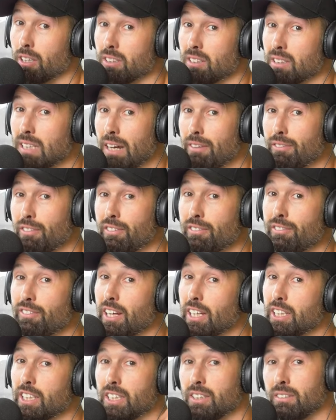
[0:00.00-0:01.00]
got a staph
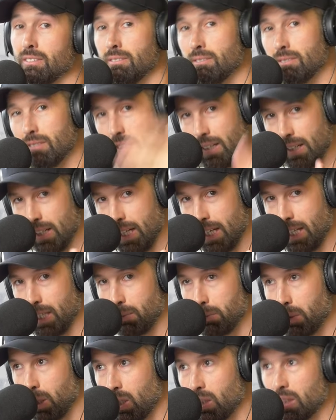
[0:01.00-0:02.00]
infection,
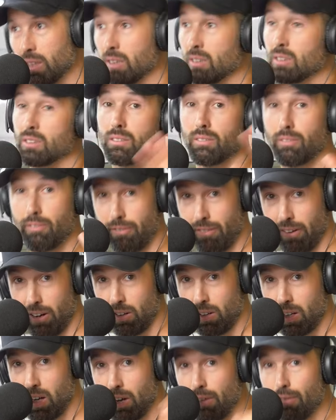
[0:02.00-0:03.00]
antibiotics.
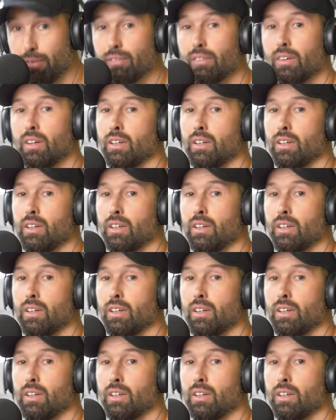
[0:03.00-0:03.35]
Fair enough.